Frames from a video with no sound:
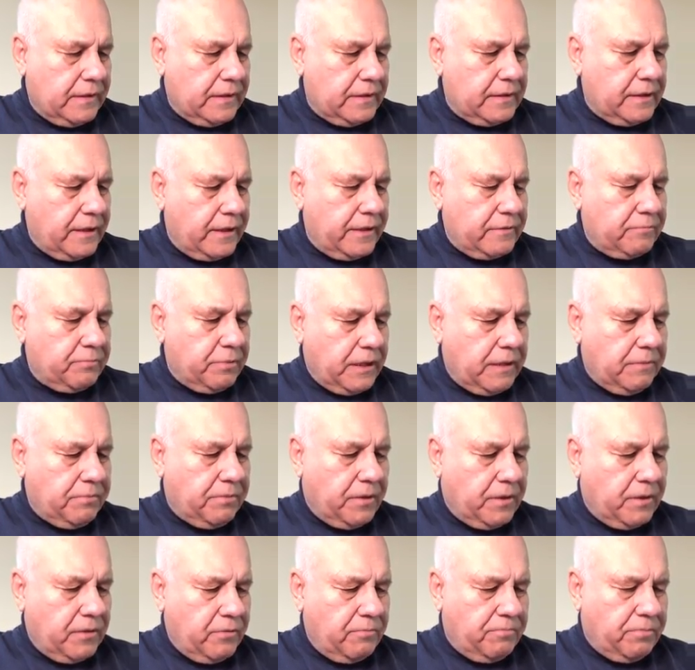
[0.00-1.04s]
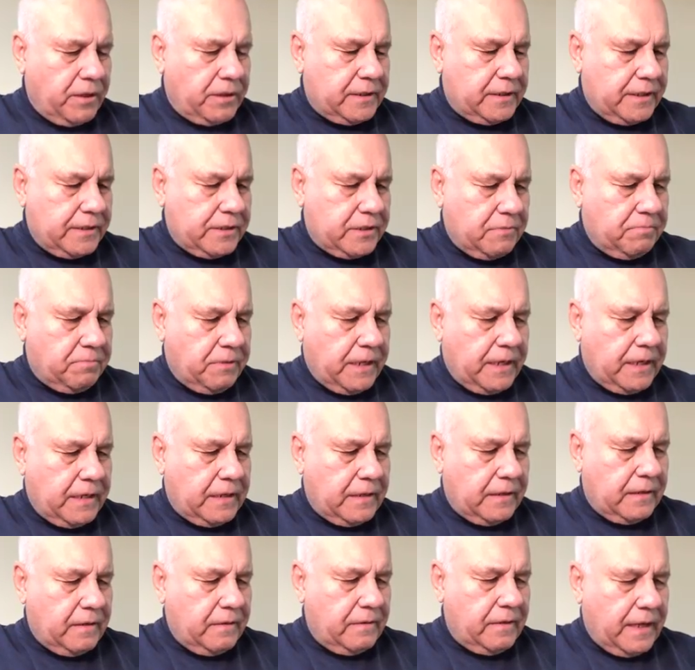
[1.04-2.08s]
young people who
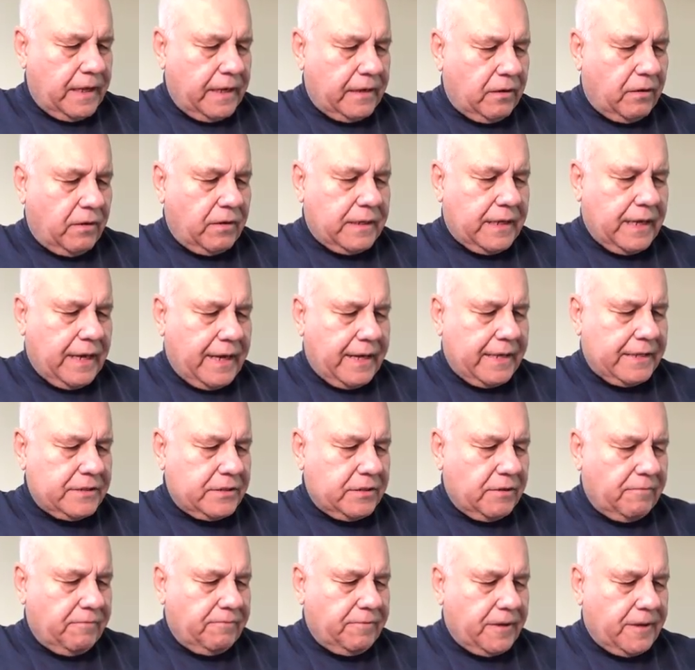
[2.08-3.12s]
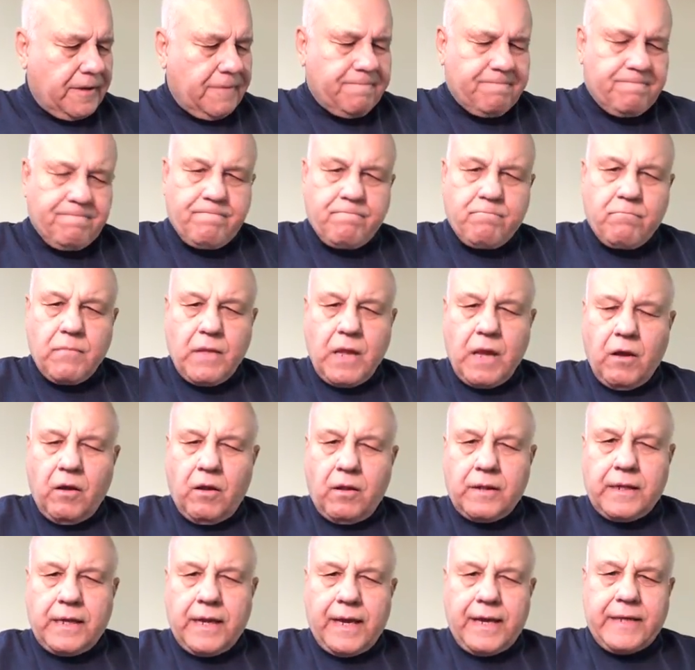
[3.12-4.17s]
participated in that. All
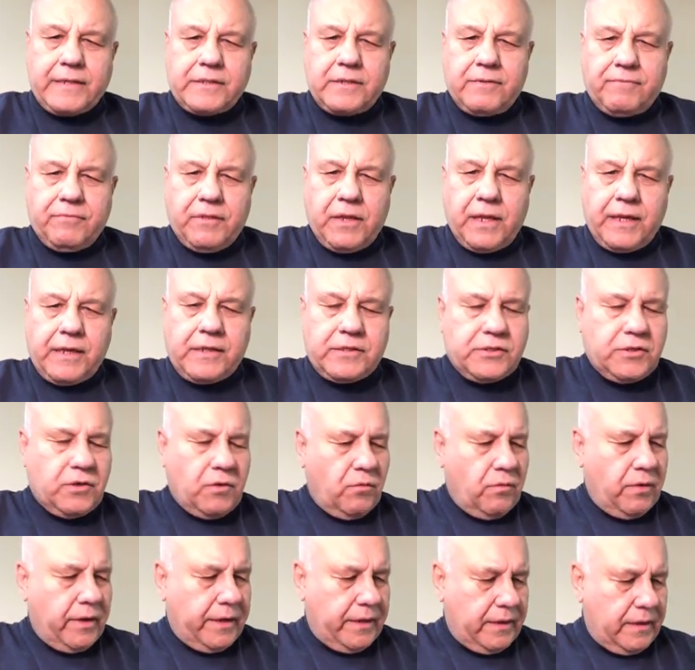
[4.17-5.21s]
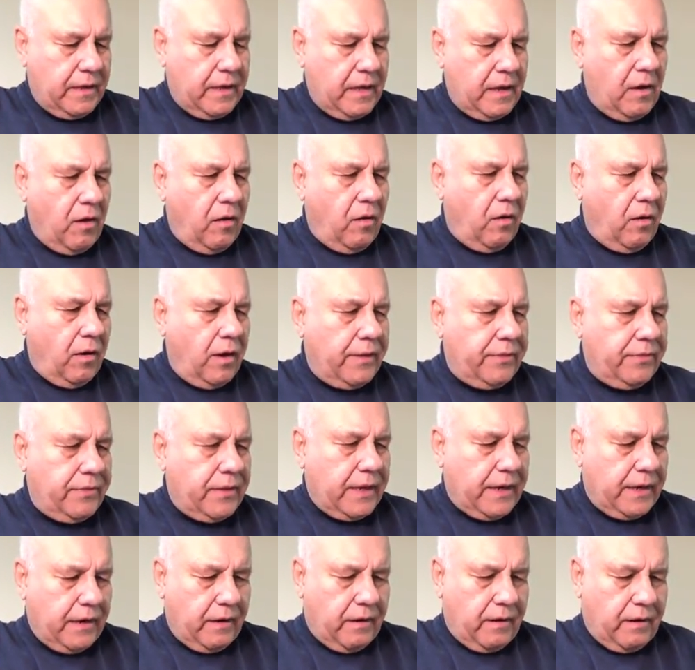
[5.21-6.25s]
kinds of things going on
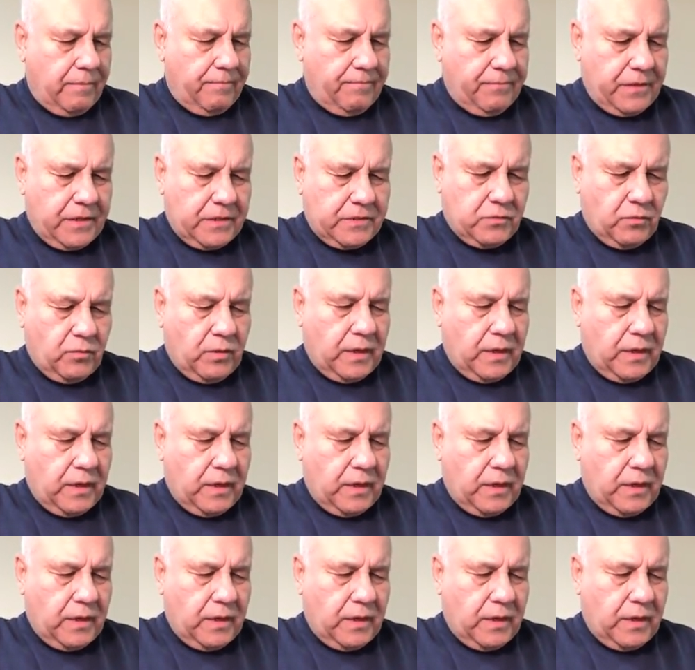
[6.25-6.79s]
there this